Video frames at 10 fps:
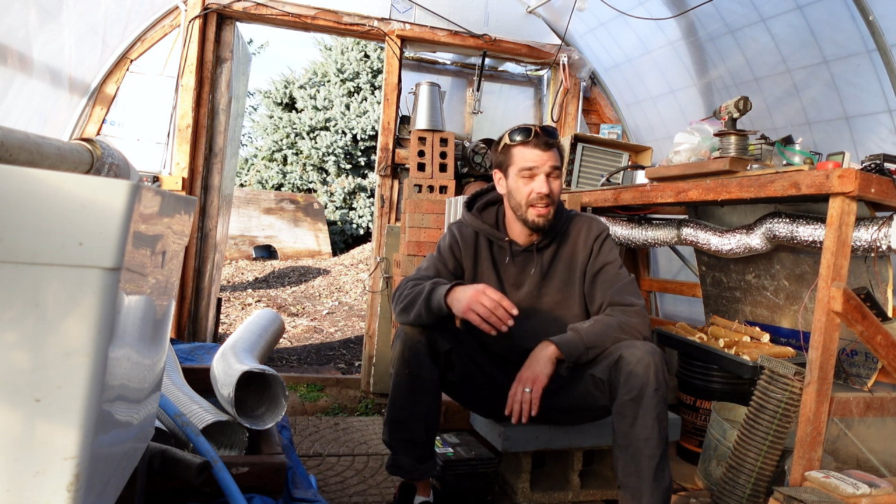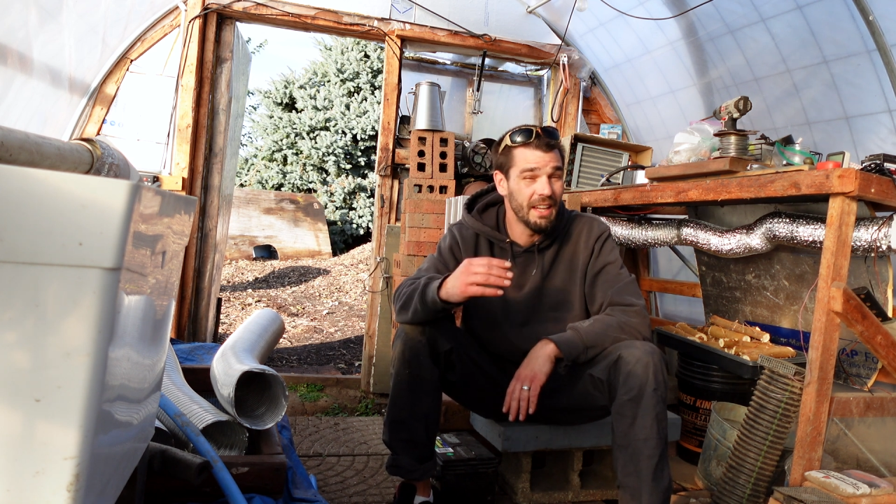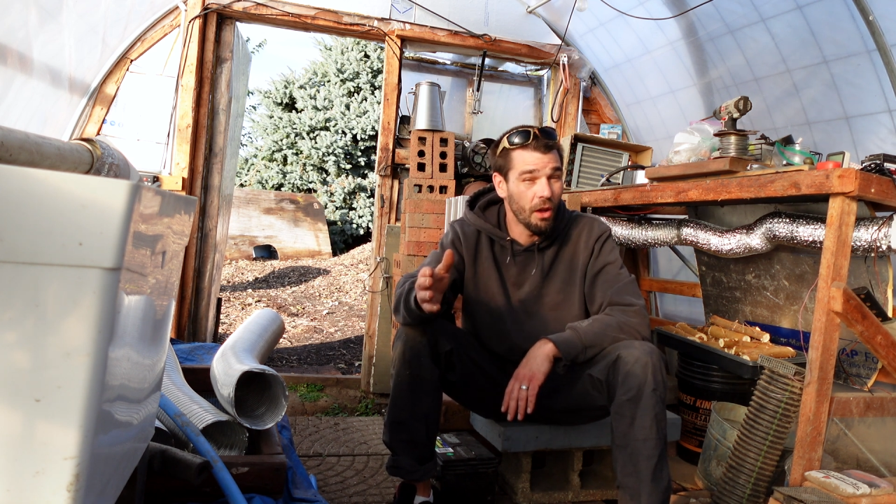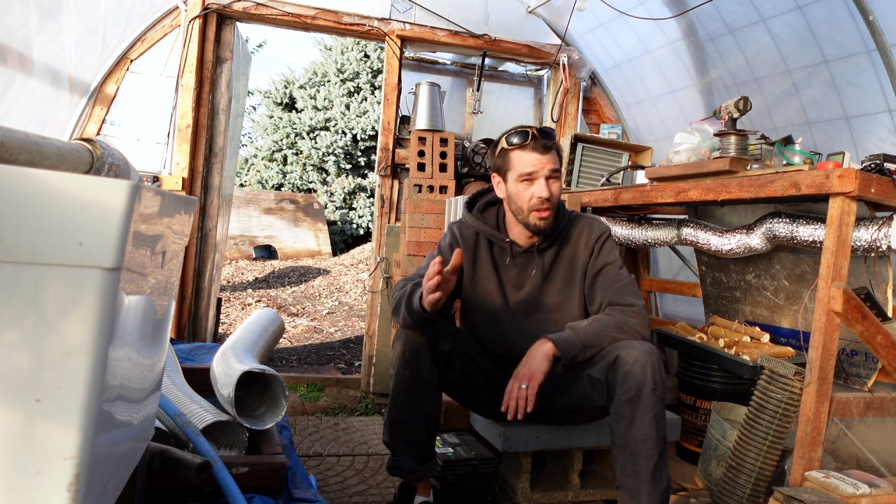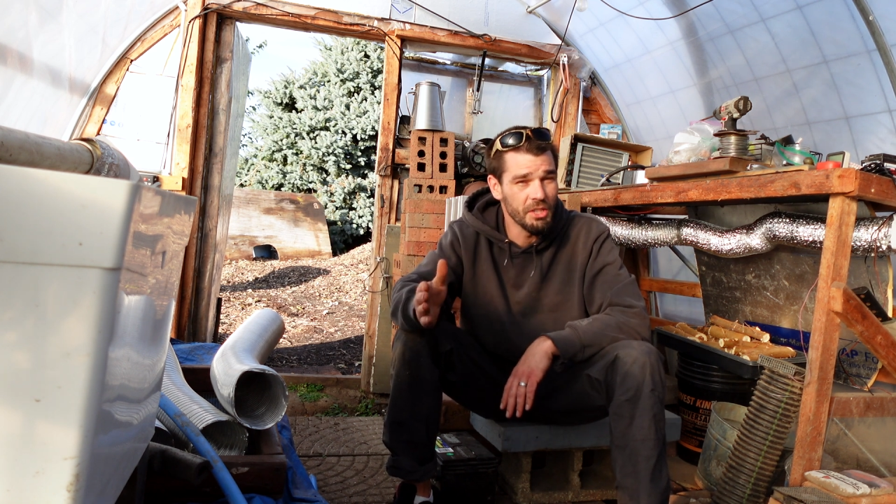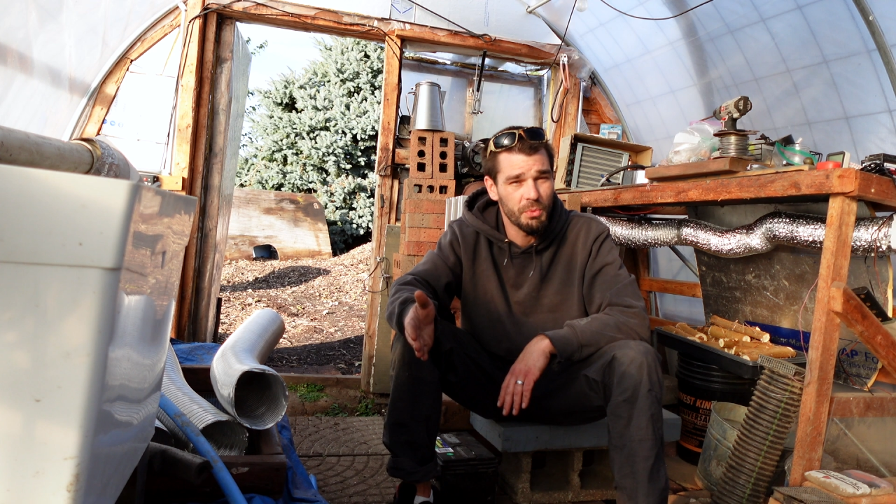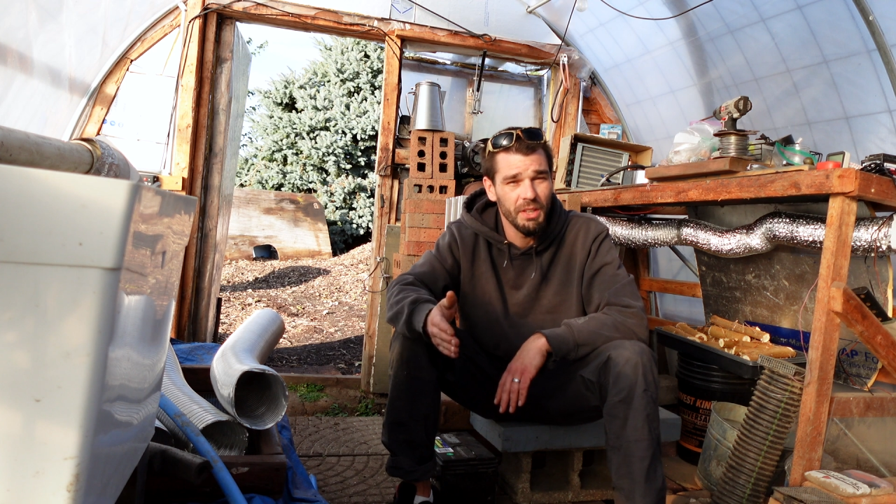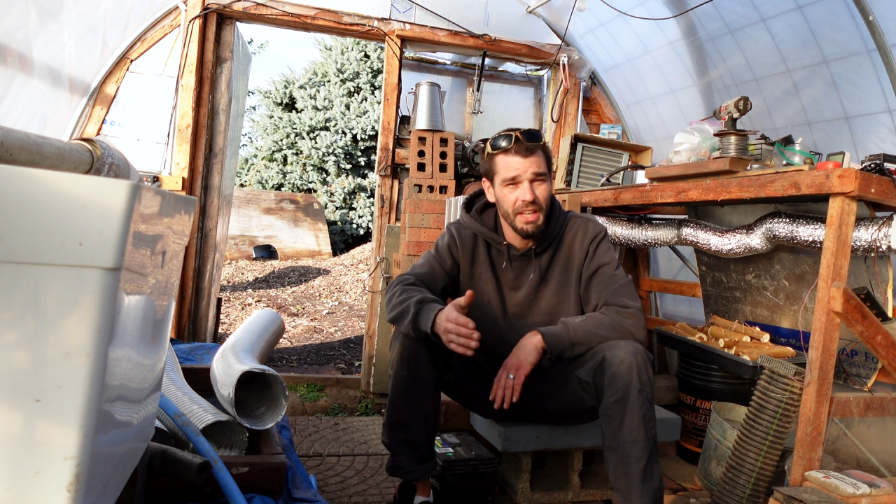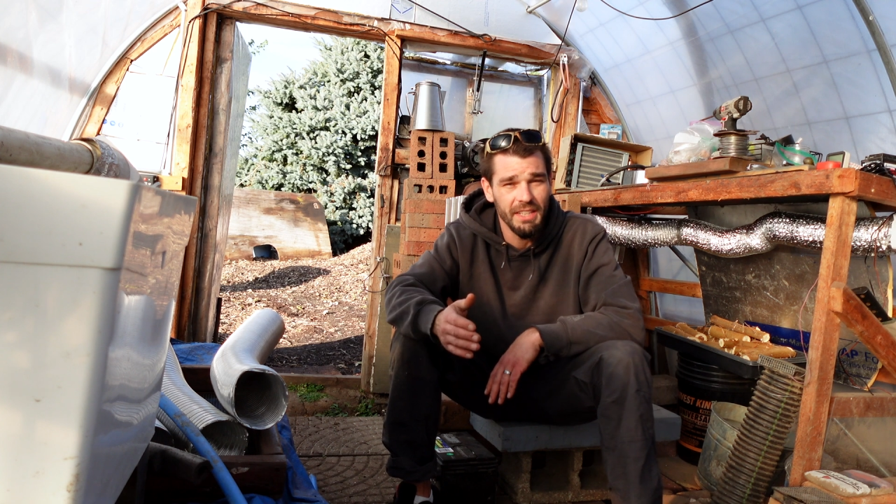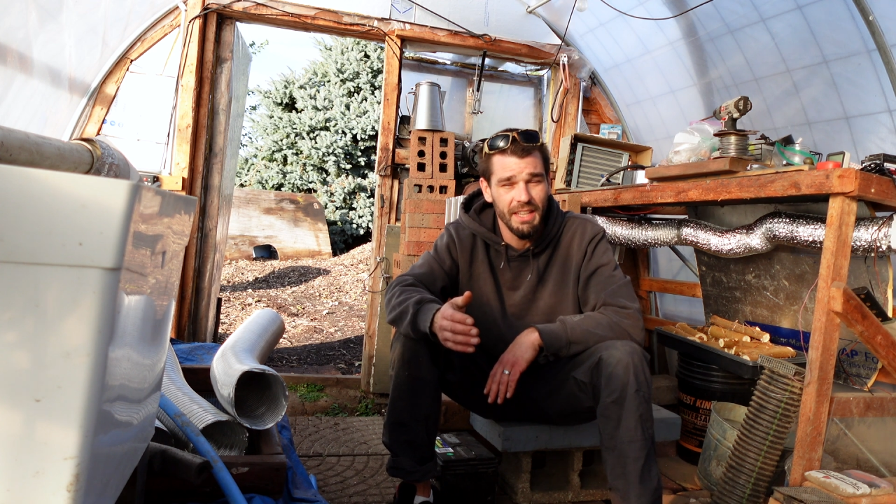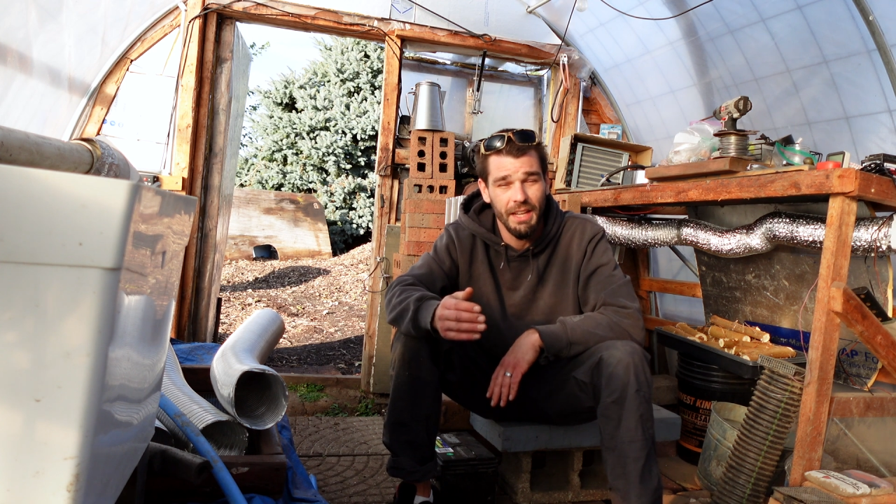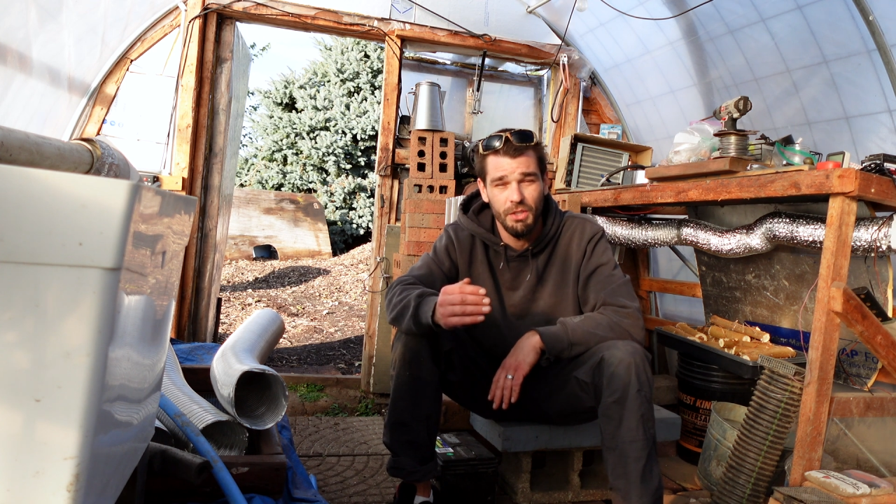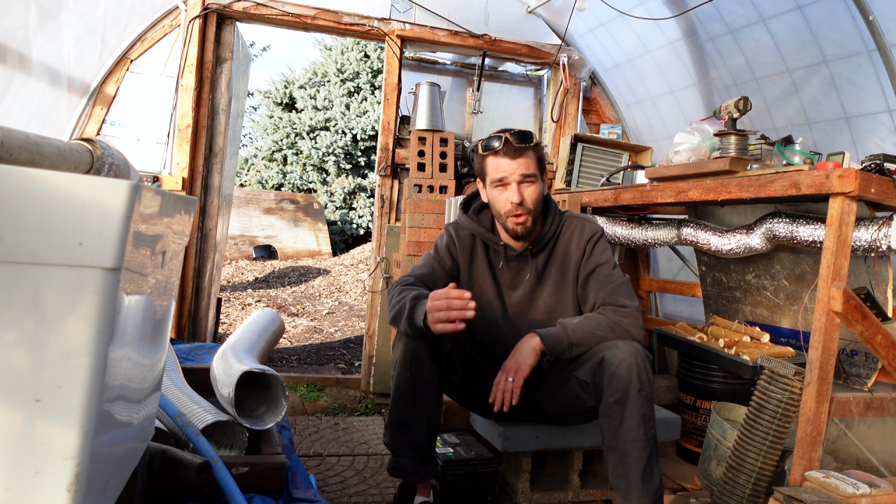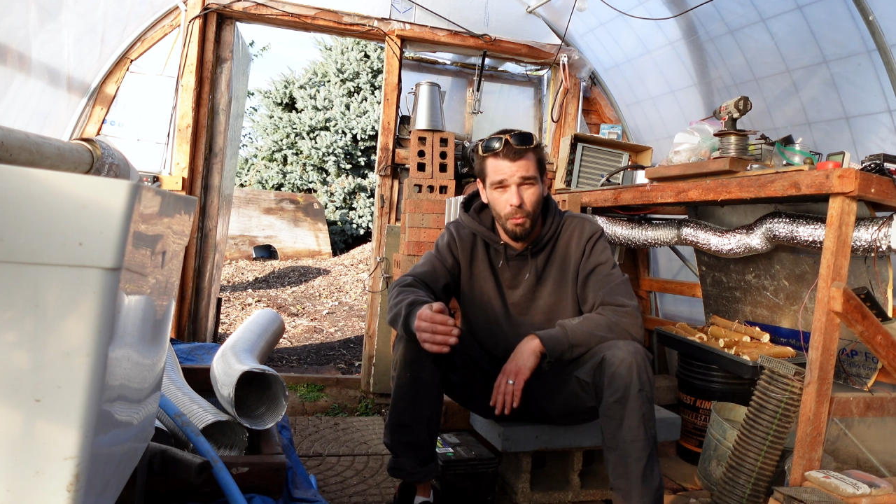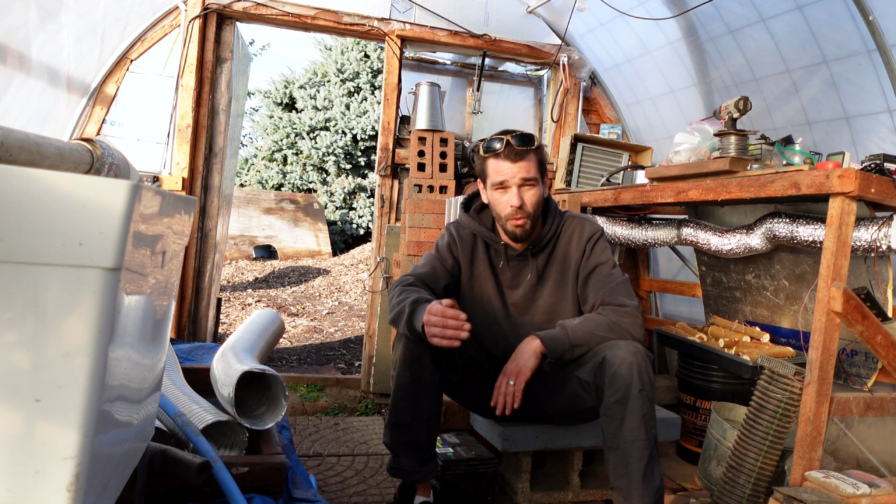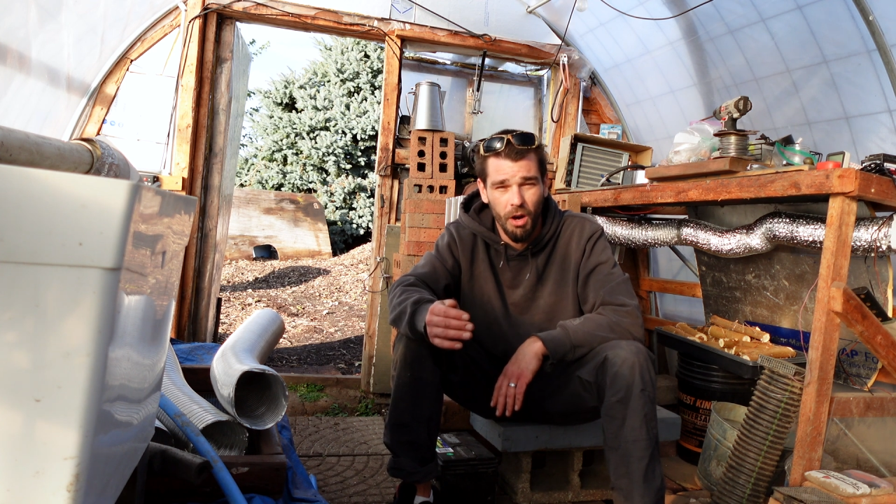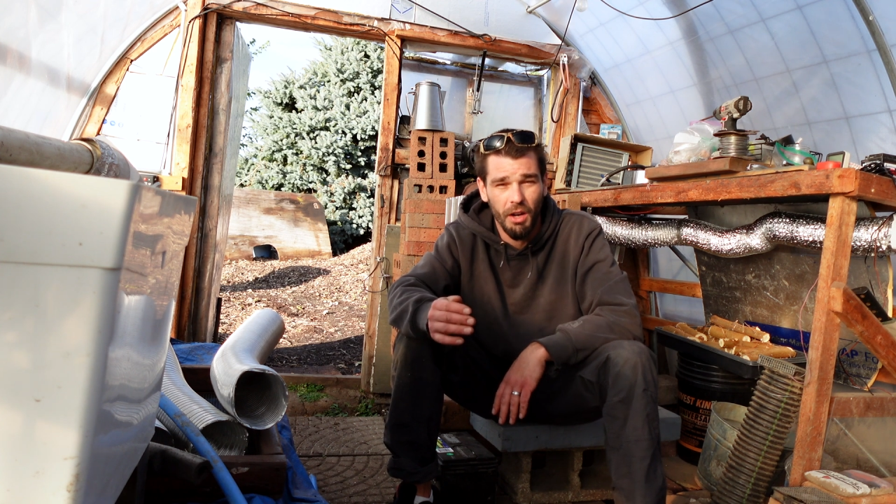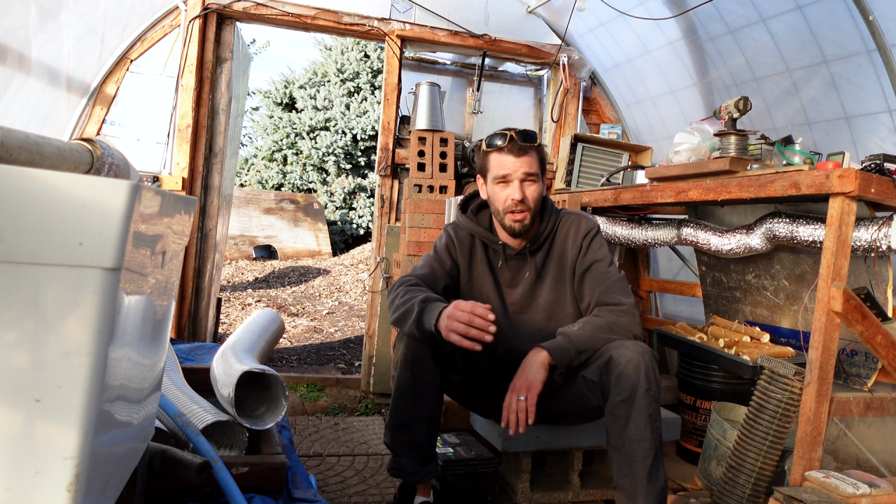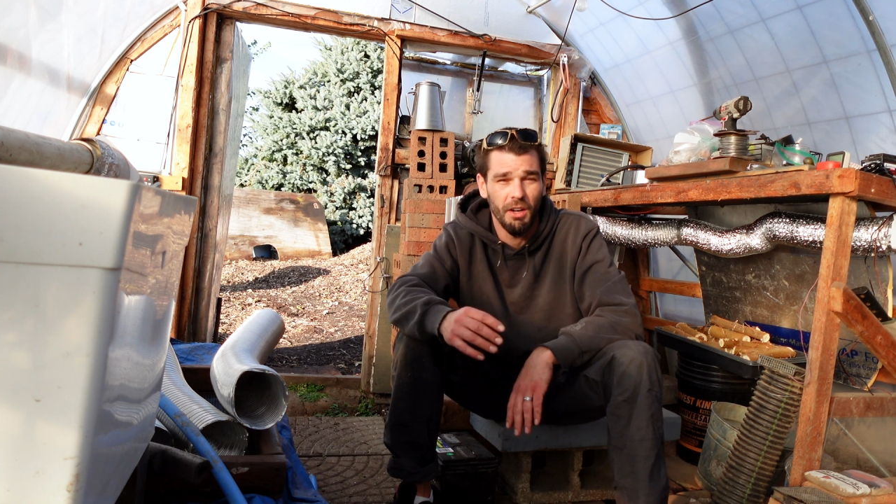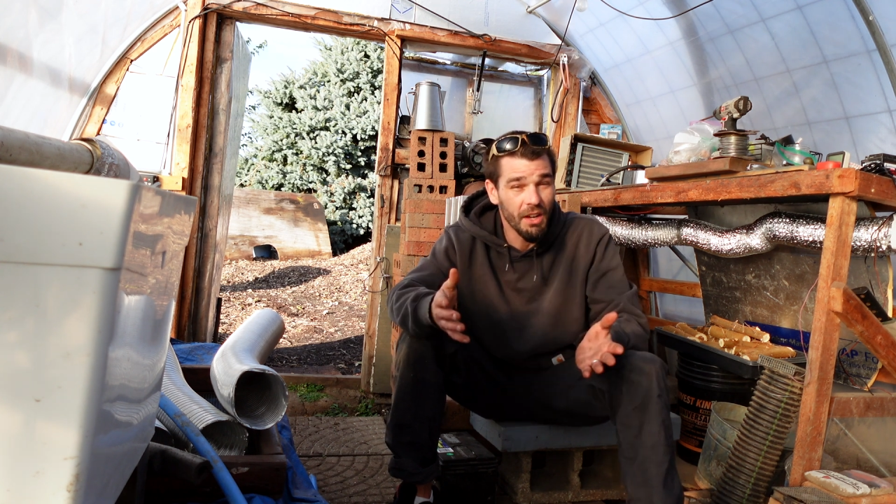Now let's relate that to water.